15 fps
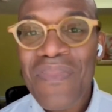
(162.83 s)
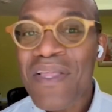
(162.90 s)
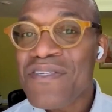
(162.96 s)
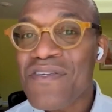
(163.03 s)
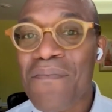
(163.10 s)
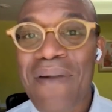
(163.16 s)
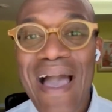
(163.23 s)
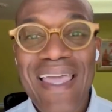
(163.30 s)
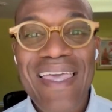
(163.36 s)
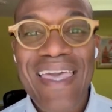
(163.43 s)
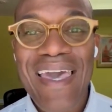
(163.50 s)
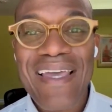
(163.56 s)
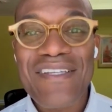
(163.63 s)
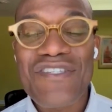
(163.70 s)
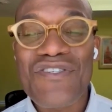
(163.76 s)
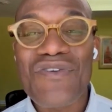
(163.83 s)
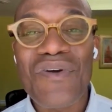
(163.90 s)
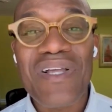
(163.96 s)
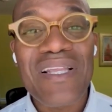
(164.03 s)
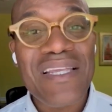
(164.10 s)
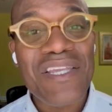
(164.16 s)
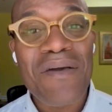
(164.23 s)
So back again to
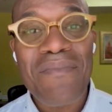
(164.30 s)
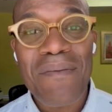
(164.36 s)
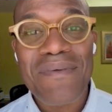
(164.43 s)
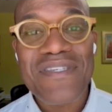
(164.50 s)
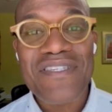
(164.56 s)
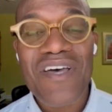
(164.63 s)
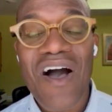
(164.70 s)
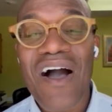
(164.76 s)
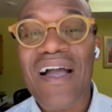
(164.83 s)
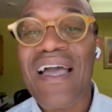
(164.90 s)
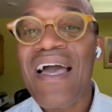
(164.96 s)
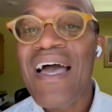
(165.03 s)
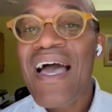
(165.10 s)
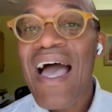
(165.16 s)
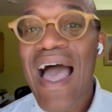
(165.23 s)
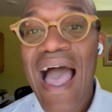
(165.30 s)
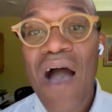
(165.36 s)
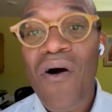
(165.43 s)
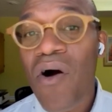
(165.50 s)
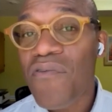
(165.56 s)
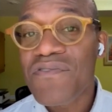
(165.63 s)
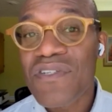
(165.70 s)
cleaning your baby's tongue. How
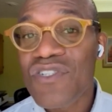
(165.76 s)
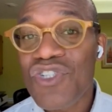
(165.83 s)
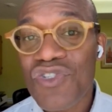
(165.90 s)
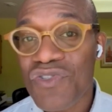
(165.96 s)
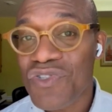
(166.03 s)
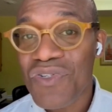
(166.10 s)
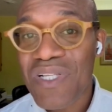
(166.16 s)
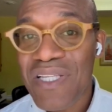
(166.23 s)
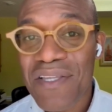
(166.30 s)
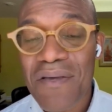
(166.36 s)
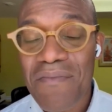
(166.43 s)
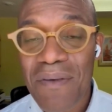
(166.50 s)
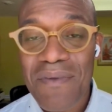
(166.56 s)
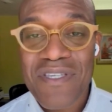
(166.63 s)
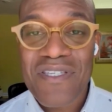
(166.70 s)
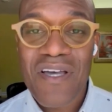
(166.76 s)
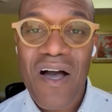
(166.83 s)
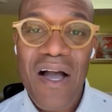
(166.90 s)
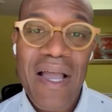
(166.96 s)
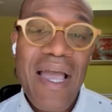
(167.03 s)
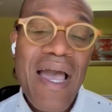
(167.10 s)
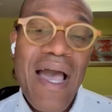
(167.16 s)
often should you clean your baby's
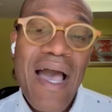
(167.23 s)
tongue?